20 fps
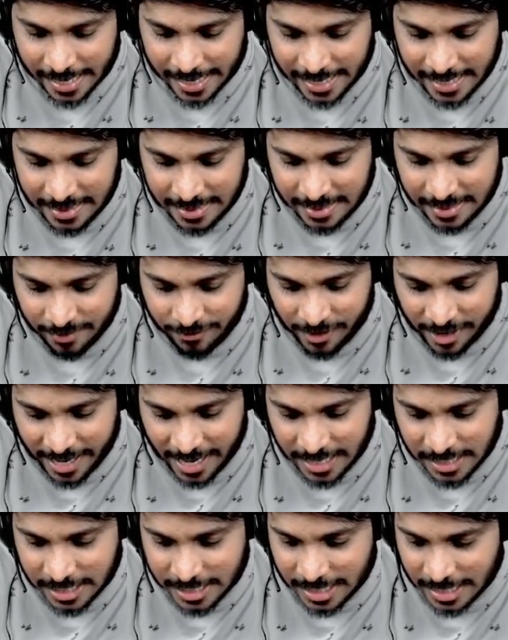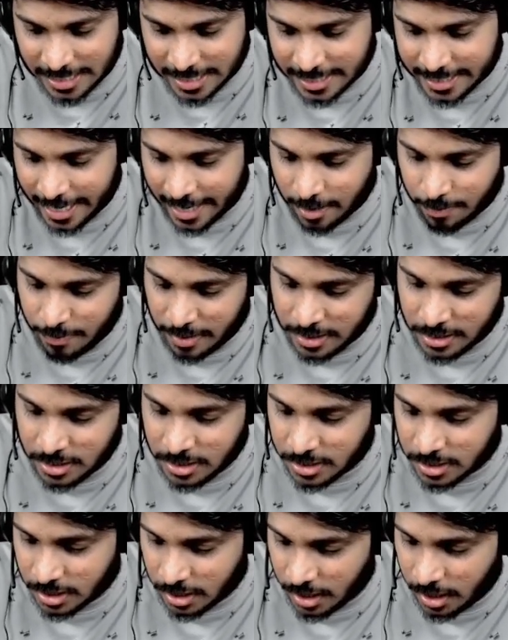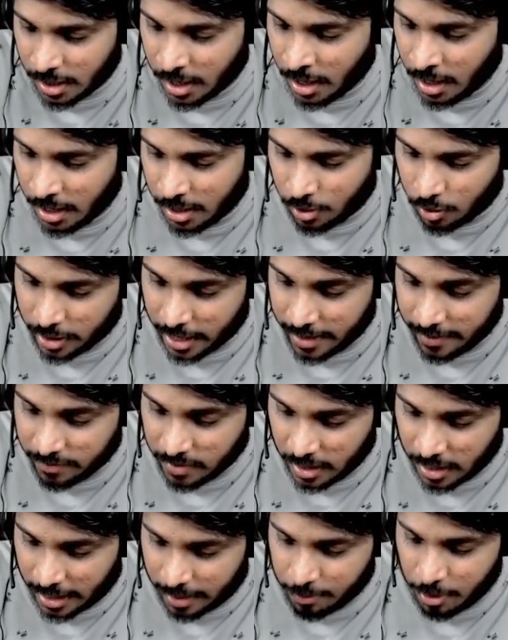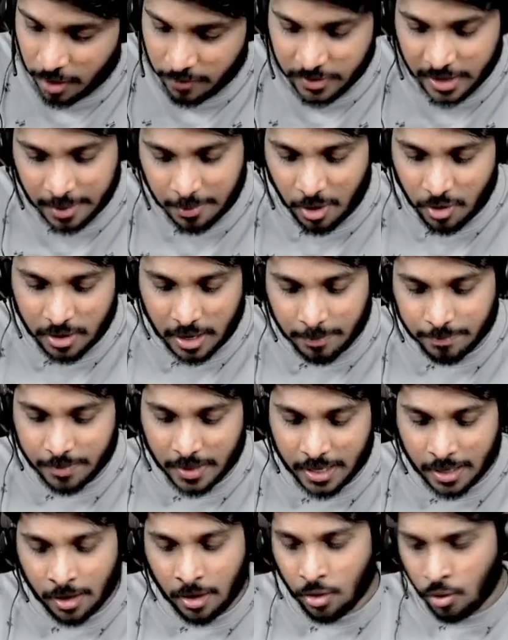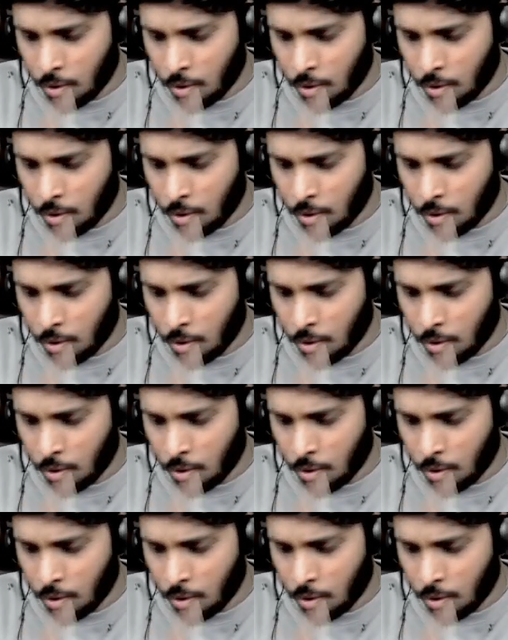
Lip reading: in the financial statements, okay, in the above company.